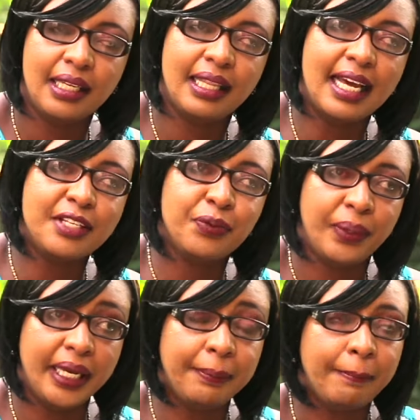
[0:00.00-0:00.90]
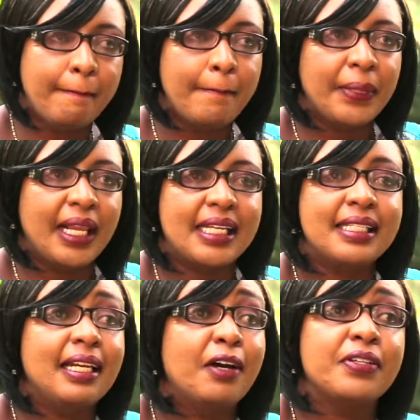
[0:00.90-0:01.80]
in that way
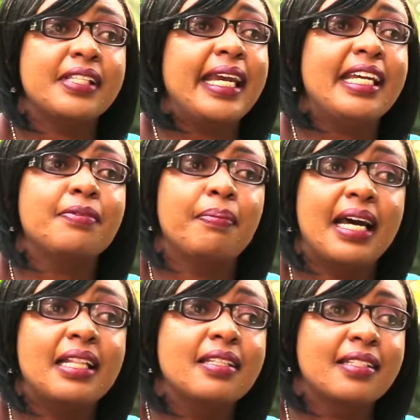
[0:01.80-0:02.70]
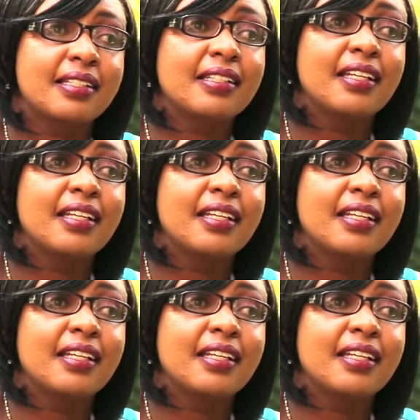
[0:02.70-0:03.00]
until I was 8 months